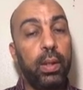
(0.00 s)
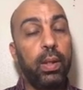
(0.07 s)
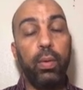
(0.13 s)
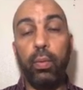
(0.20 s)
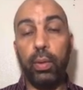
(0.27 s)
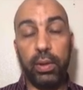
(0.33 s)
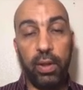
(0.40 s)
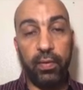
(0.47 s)

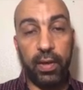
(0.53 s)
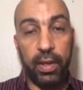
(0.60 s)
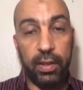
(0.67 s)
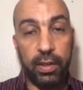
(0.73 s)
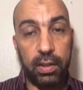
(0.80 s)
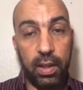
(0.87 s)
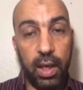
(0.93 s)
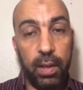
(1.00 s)
whatever
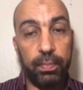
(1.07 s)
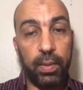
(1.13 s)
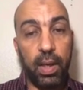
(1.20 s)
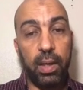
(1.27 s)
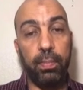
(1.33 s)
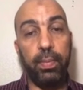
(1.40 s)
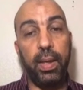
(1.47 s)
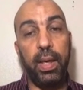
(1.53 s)
its type A,
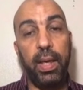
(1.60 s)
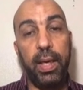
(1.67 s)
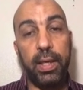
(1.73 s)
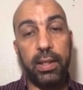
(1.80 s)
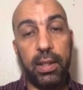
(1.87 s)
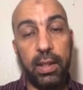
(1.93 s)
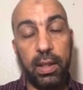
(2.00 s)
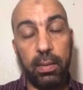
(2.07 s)

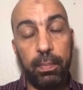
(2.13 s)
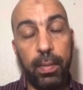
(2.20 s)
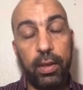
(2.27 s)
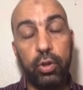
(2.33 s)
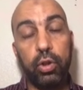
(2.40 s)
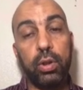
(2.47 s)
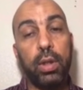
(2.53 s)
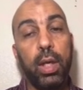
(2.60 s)
extending
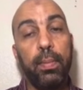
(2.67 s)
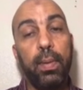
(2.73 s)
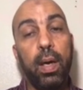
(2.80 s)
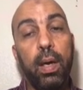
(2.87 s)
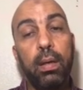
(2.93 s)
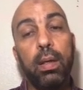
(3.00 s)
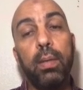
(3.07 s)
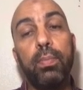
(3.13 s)
matching type
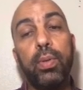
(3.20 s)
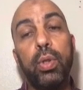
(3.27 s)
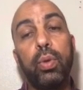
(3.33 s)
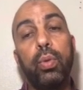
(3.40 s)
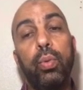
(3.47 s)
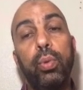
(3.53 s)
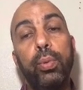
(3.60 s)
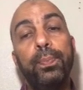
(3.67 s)
R,
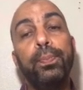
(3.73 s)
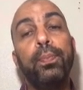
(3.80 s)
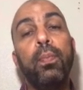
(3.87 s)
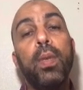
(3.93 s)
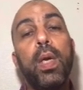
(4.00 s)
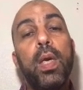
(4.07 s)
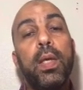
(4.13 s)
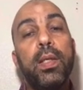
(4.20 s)
MCQ,
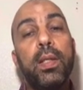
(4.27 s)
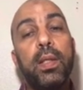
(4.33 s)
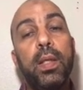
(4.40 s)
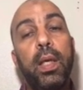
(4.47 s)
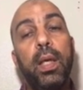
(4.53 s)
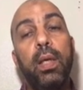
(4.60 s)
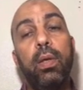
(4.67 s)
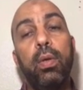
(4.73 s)

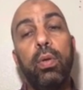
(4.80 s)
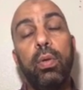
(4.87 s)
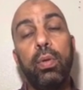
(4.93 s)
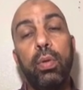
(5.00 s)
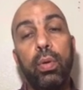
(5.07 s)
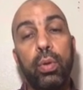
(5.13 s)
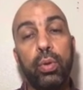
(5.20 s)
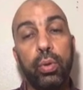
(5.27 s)
essay, long
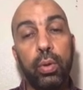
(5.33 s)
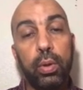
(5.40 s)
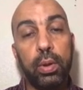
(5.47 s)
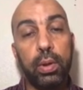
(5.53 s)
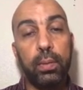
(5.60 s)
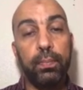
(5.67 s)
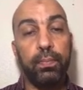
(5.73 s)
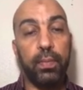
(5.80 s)
or short
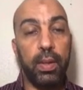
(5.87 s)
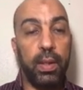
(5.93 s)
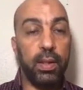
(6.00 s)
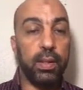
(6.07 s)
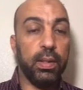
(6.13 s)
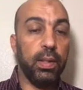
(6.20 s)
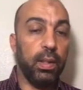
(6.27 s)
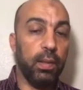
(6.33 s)

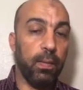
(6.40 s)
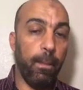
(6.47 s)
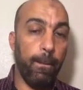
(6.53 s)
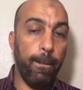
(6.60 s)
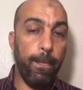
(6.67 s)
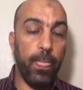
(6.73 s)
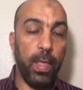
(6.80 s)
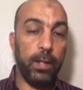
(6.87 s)
essay.
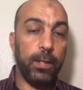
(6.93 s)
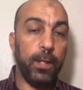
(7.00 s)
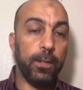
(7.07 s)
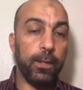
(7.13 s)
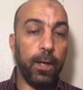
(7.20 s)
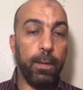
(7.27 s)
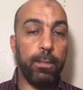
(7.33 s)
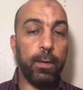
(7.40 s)
There is
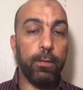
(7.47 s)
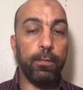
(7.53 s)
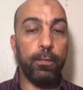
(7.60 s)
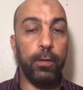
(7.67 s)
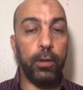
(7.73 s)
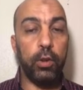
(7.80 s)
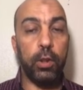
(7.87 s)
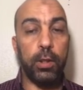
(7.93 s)
a number of
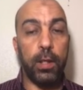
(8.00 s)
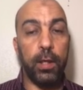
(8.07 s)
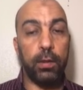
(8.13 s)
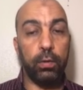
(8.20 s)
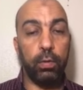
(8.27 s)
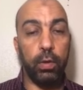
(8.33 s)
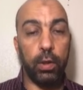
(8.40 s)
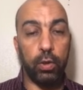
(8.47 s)
questions and
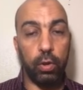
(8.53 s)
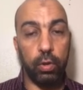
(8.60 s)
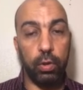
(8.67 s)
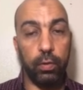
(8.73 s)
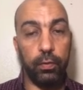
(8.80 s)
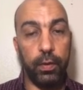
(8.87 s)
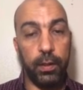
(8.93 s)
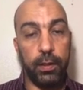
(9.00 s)
duration of
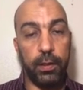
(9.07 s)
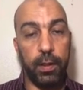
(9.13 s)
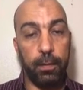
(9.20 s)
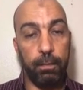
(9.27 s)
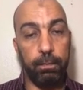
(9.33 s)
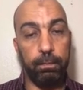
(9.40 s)
exam.